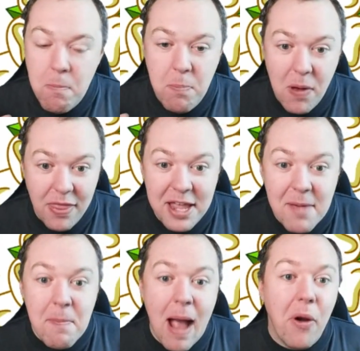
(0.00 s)
But the
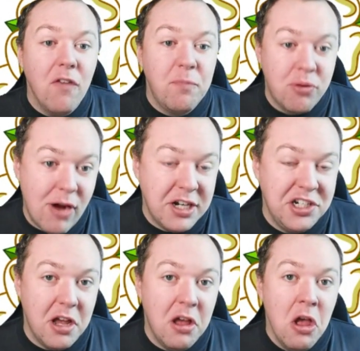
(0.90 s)
amount of
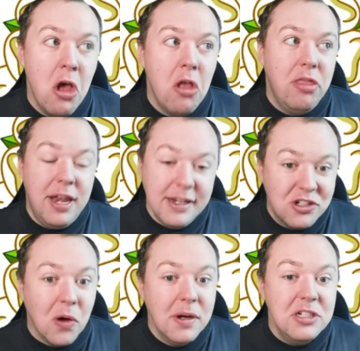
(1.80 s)
pressure that is
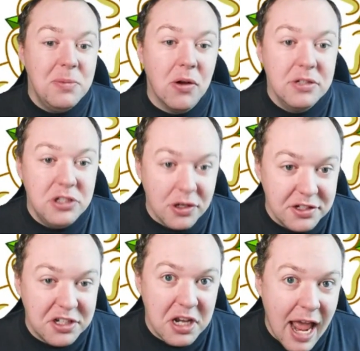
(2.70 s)
going to be on
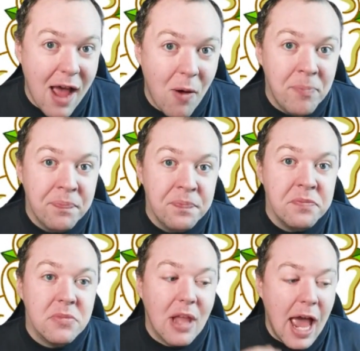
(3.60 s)
Johnson now,
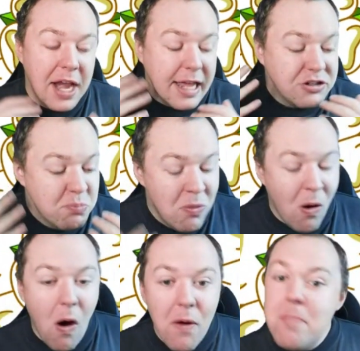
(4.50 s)
and as
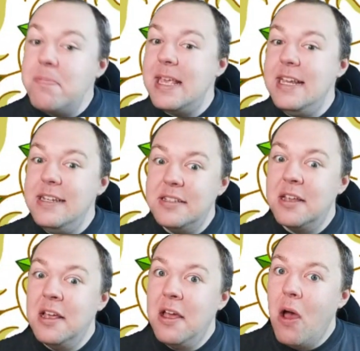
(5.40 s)
more MPs
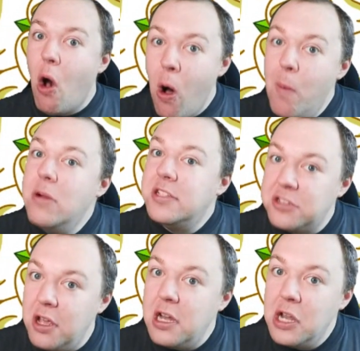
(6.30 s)
almost
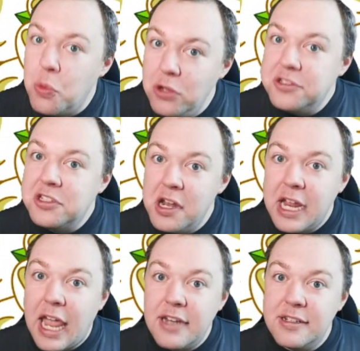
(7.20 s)
certainly will turn
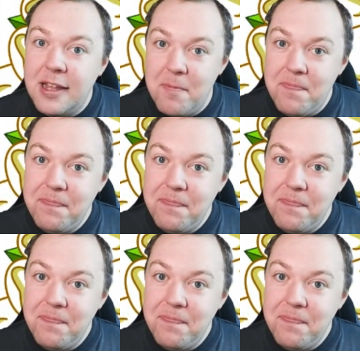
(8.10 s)
against him,